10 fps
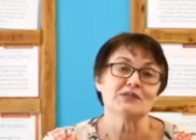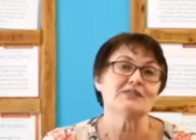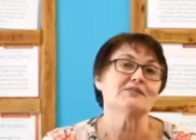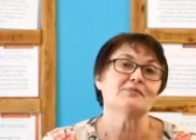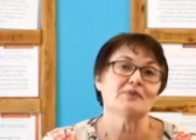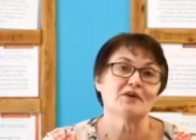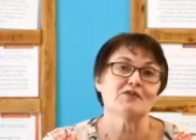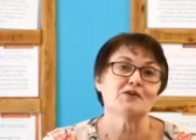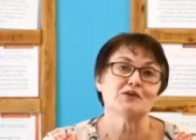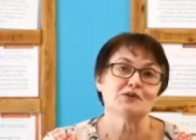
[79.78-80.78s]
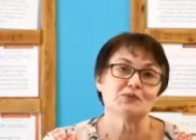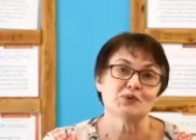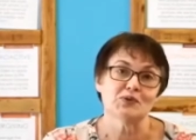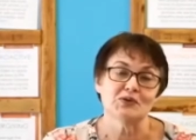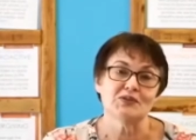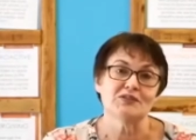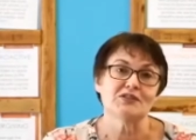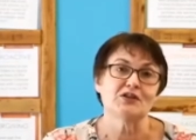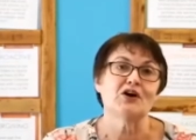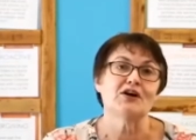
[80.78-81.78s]
wisdom of God's Word
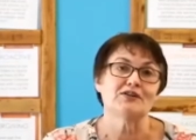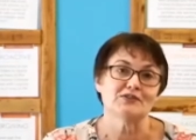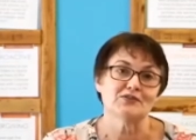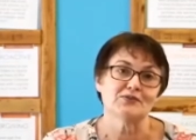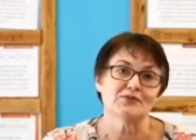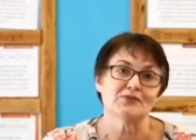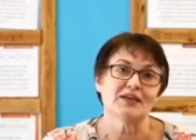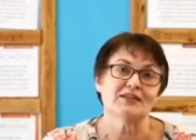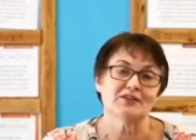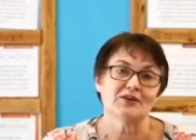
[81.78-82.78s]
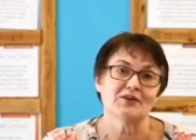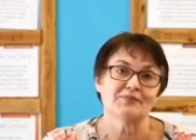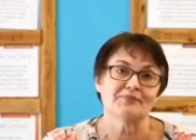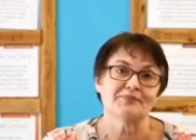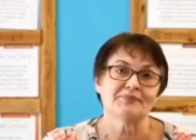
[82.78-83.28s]
to guide us through that time.